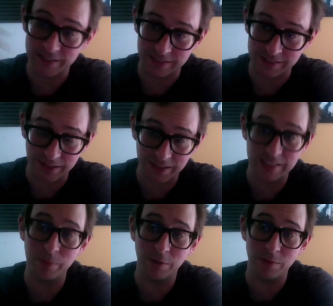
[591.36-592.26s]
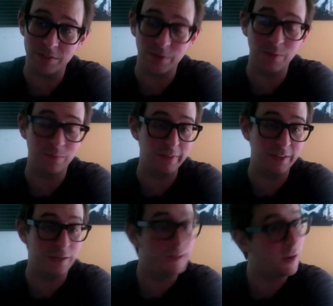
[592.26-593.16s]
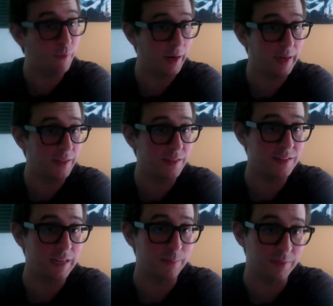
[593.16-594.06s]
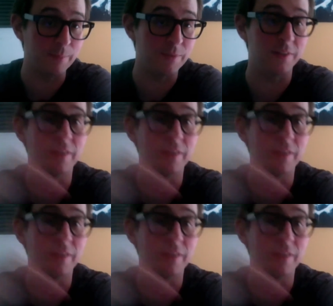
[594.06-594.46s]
exciting, but also nerve-wracking at the same time. So